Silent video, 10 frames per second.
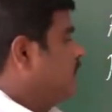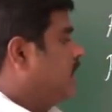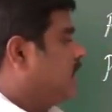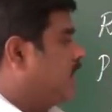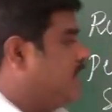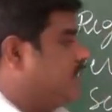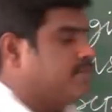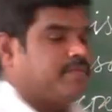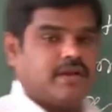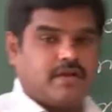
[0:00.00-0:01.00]

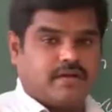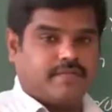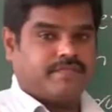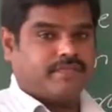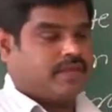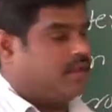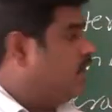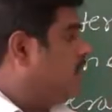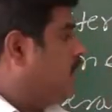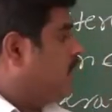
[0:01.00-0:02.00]
created by law,
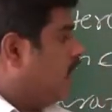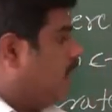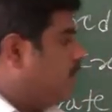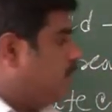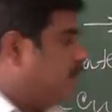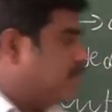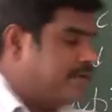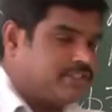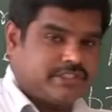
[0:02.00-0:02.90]
having perpetual